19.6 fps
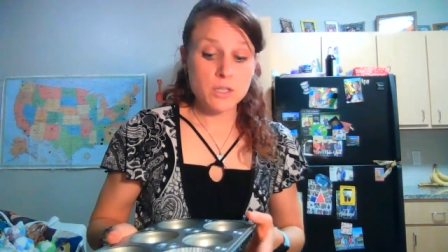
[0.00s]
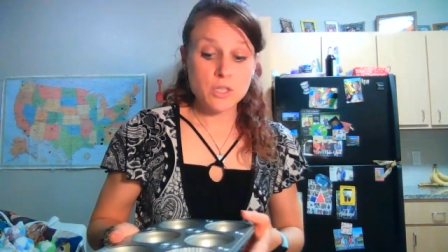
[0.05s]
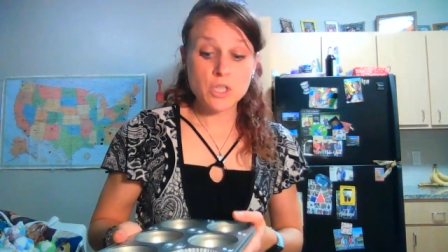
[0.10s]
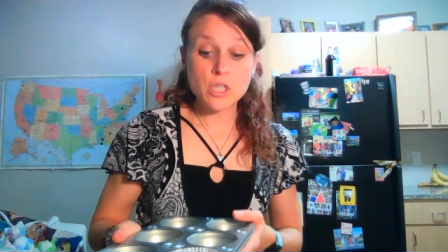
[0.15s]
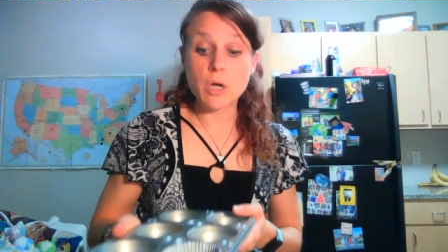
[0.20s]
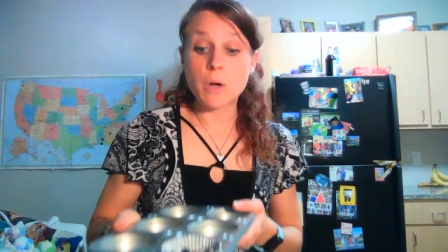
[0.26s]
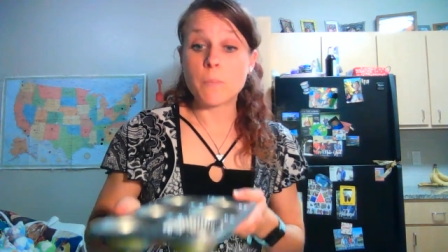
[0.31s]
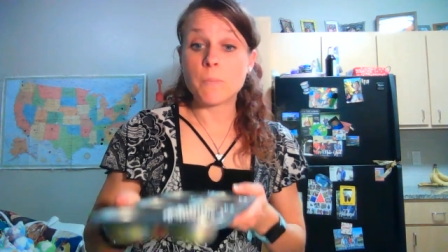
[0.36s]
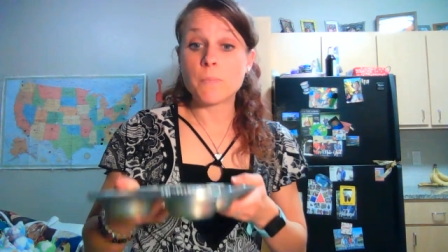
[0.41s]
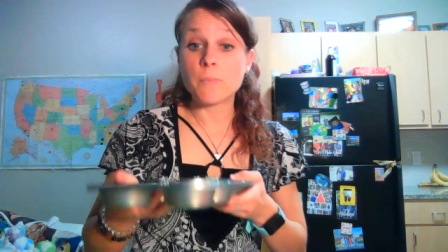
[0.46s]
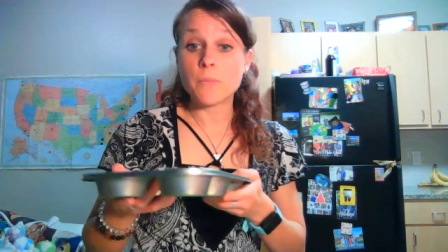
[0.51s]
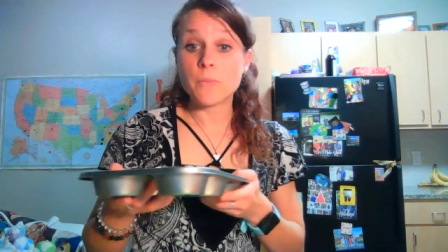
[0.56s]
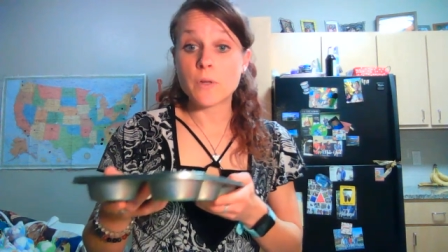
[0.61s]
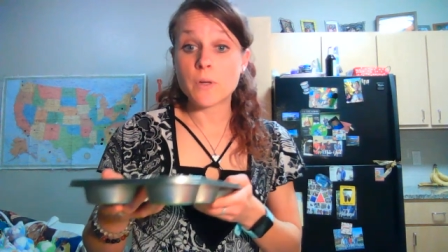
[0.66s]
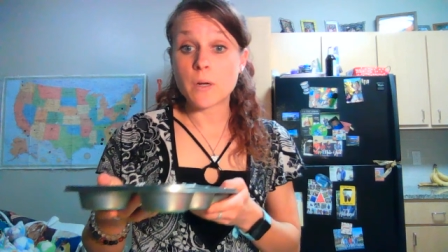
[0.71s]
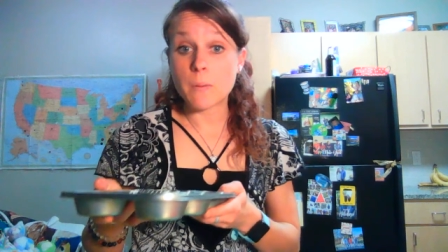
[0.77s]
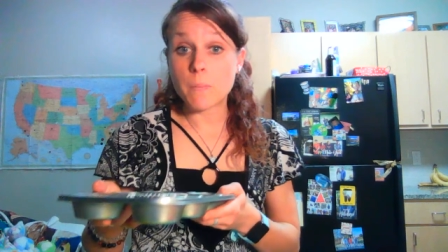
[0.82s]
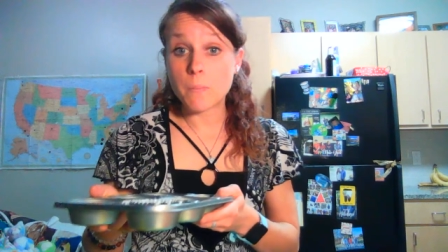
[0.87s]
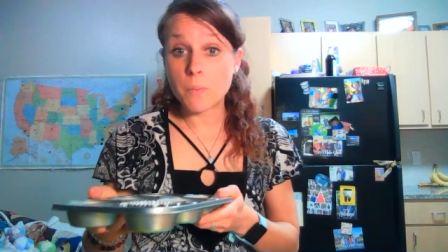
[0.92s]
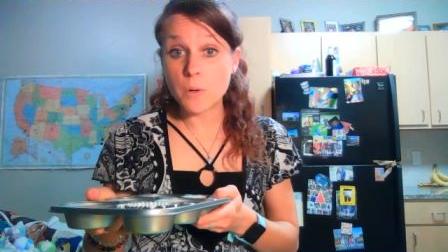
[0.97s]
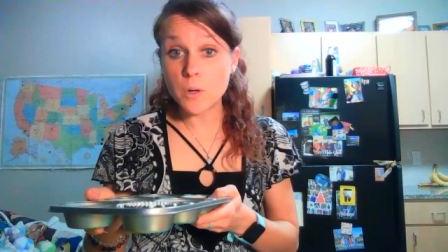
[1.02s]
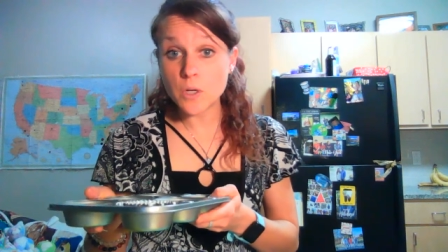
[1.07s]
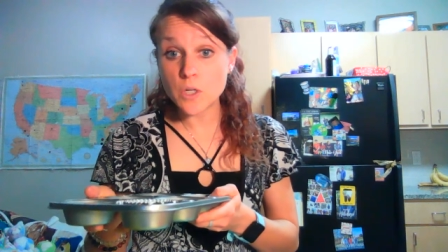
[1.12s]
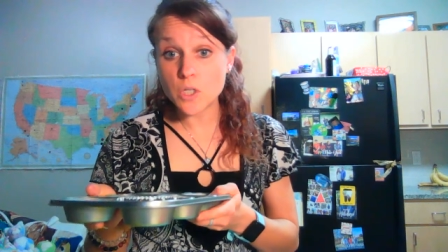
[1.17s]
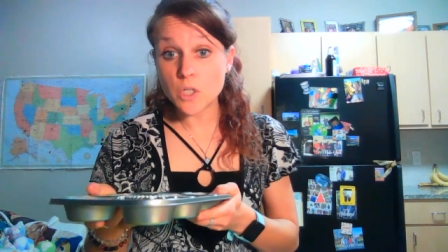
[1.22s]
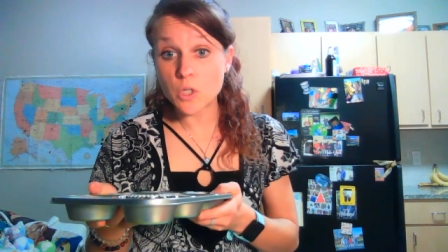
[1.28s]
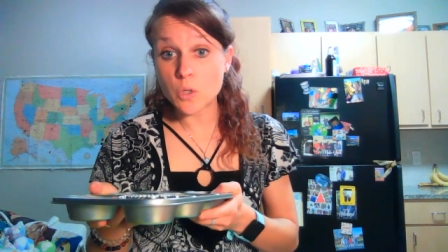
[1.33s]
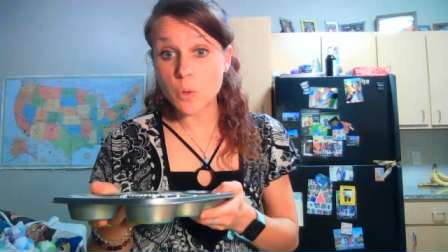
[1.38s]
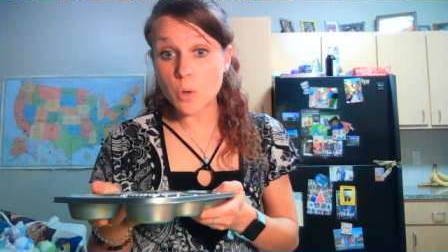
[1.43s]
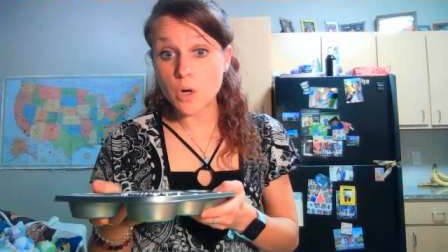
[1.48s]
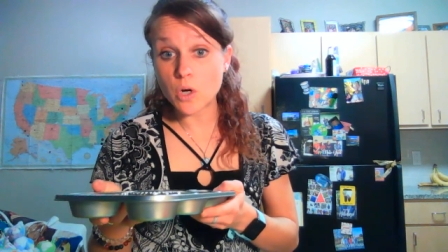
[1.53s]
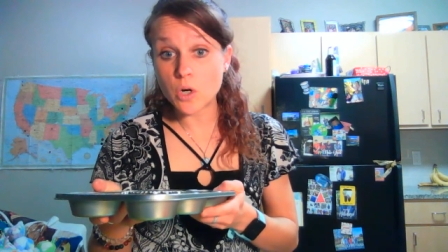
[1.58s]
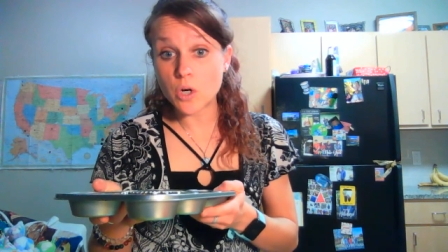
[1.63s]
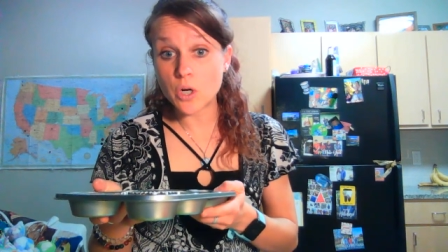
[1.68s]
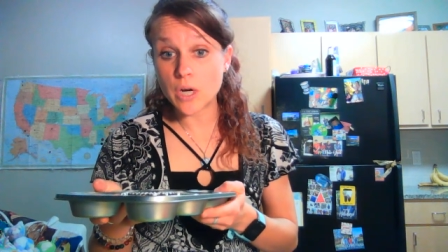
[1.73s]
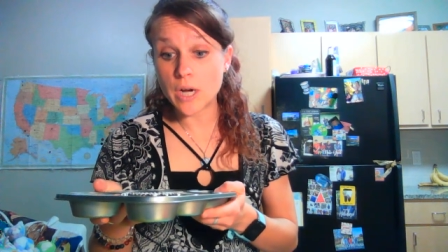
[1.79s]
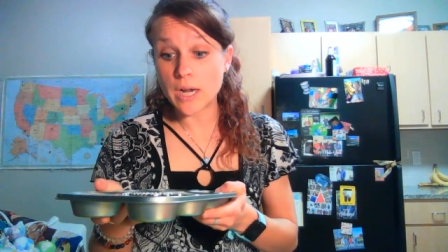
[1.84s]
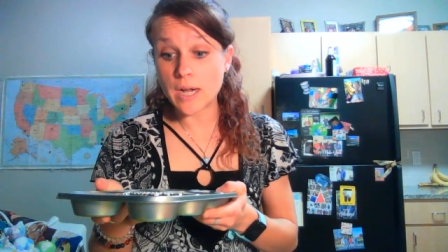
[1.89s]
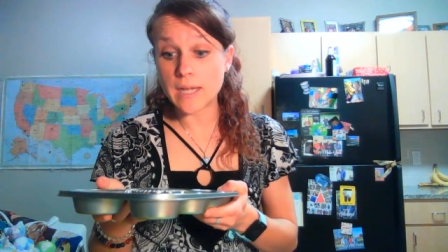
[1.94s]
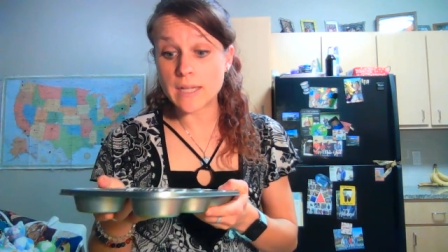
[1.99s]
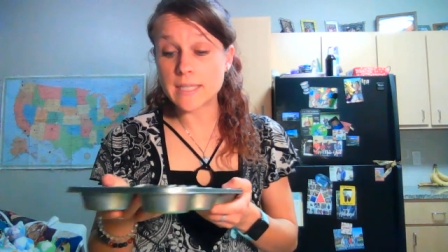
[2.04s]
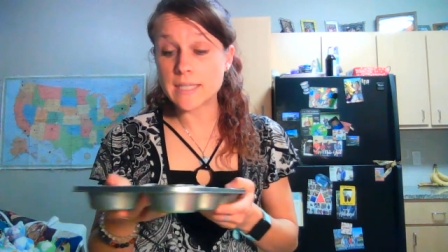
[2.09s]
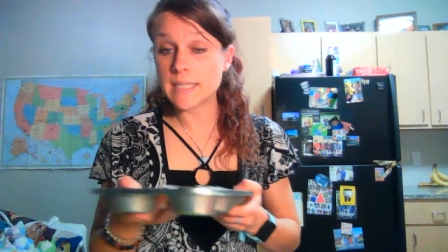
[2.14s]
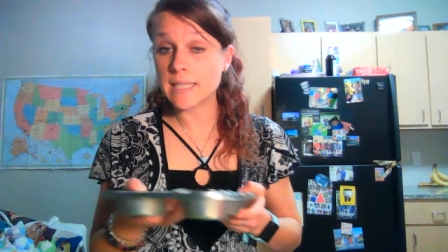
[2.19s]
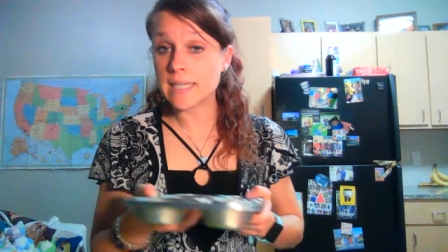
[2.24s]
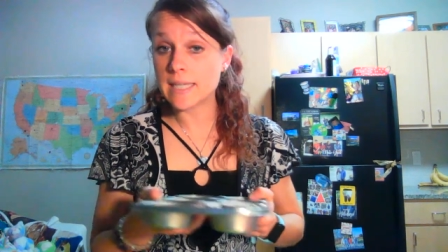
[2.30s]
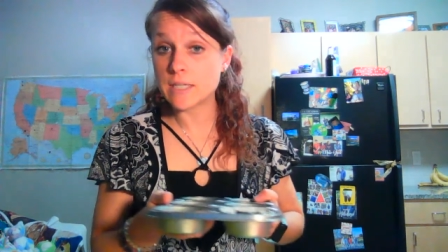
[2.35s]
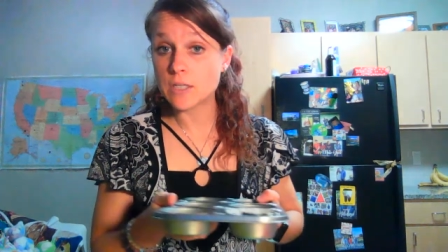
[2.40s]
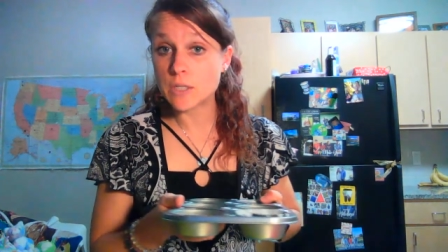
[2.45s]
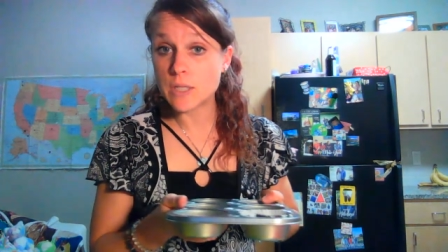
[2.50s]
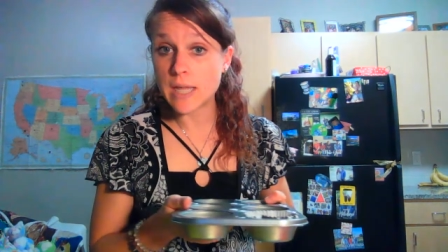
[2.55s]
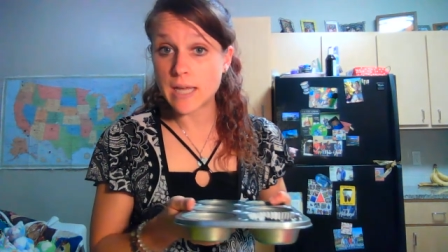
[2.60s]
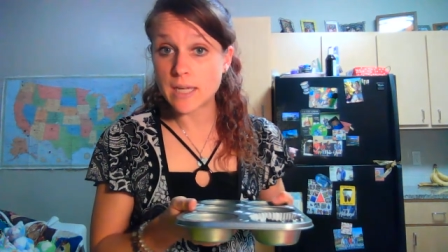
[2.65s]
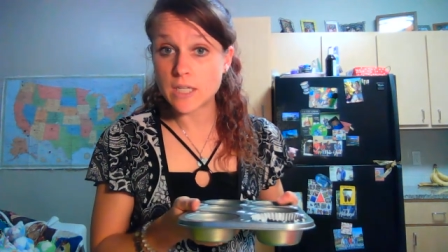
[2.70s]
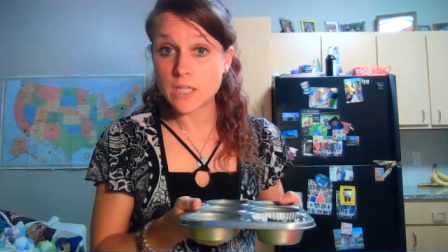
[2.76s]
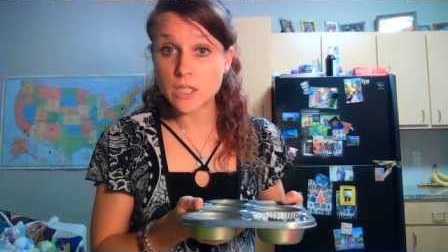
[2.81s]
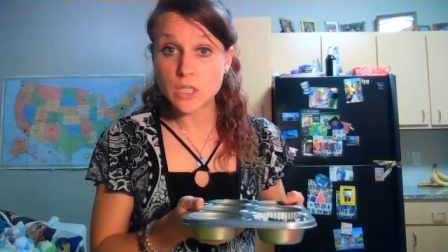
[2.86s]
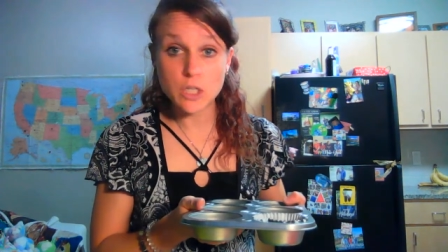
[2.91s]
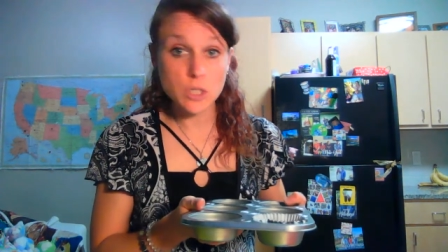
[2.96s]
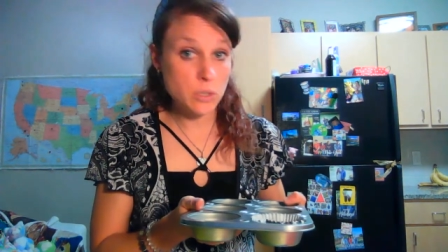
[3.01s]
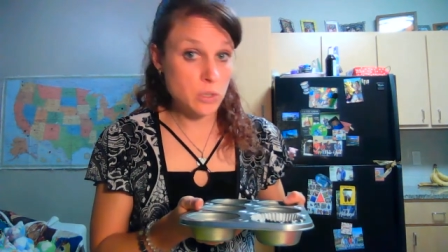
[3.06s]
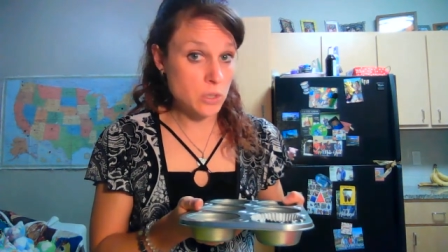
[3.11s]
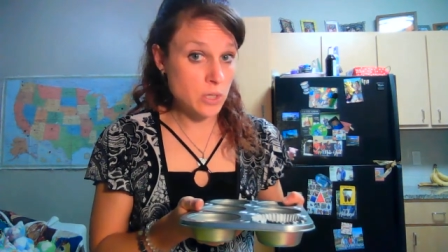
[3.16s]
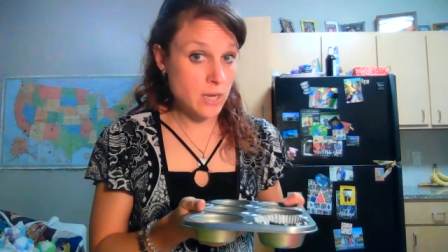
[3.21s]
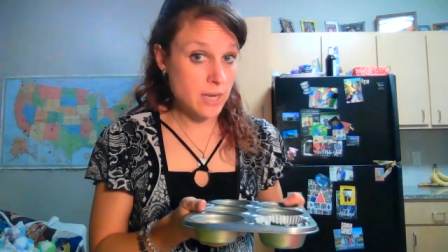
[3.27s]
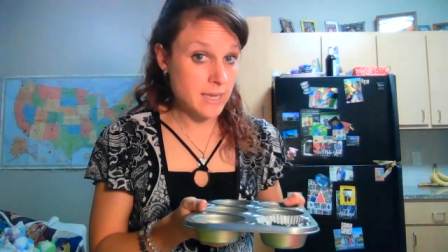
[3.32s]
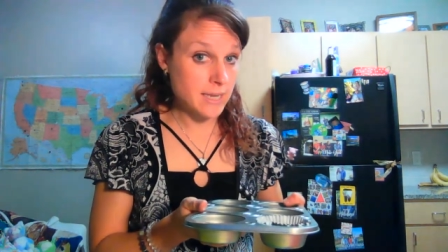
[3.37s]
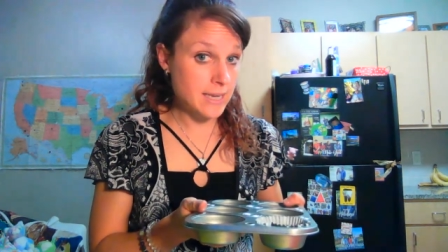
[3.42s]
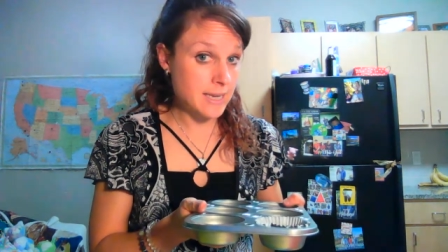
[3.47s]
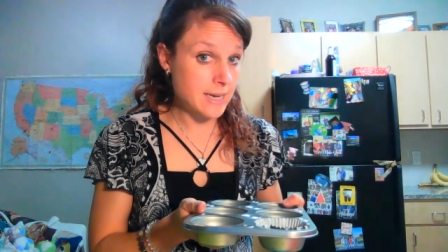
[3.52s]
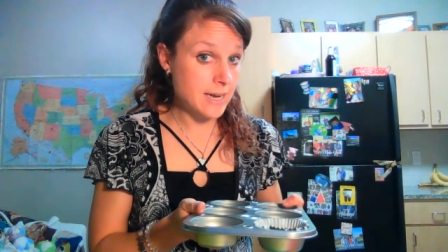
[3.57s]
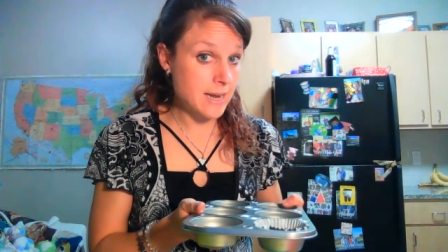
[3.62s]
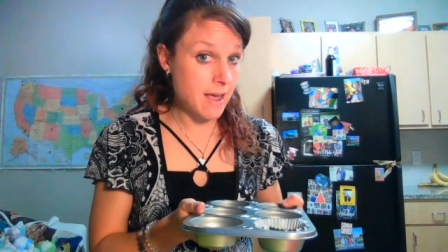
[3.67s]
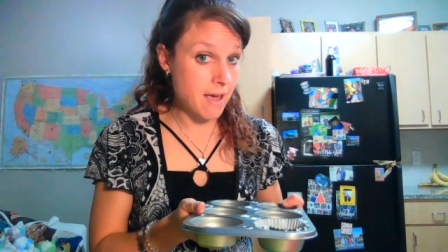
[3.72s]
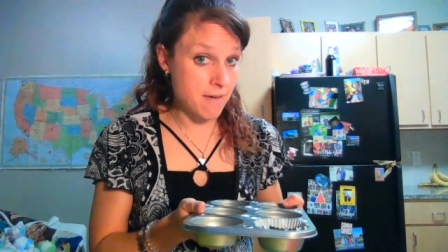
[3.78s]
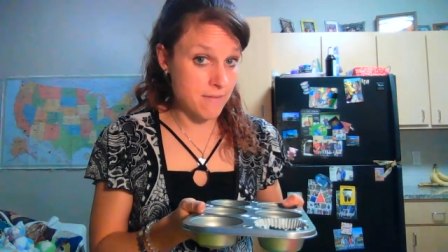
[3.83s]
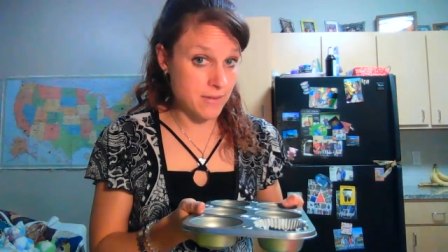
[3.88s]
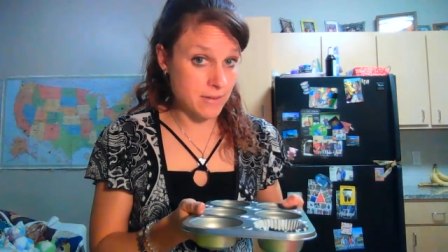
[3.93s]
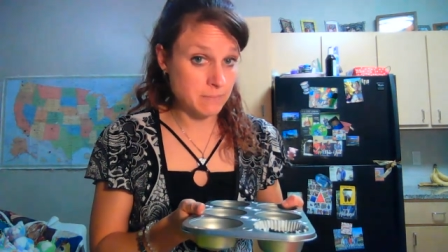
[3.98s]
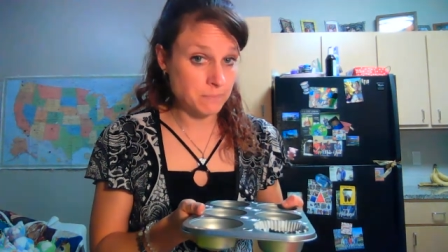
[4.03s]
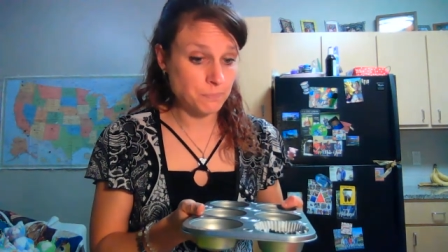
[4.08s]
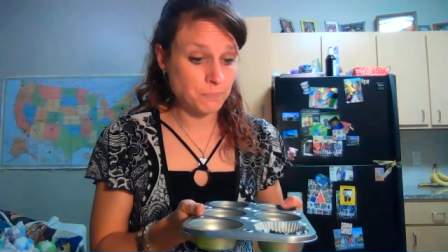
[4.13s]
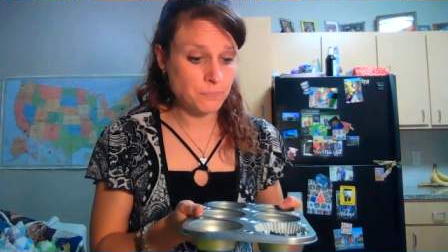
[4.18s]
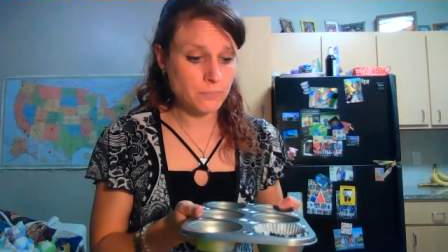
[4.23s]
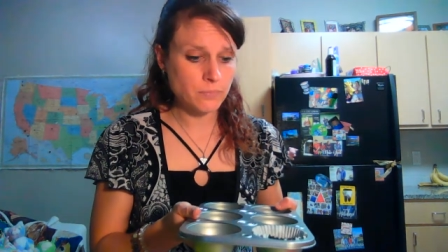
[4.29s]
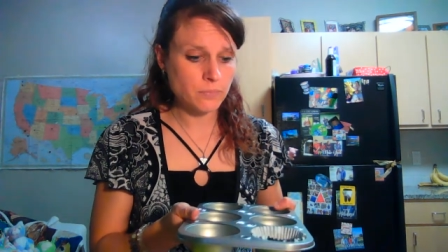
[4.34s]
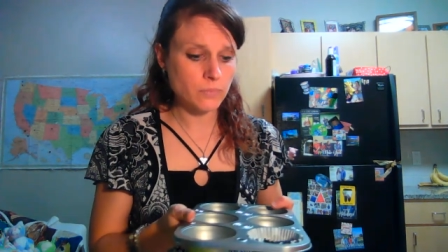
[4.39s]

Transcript: So you're going to put your crayons into that heated oven,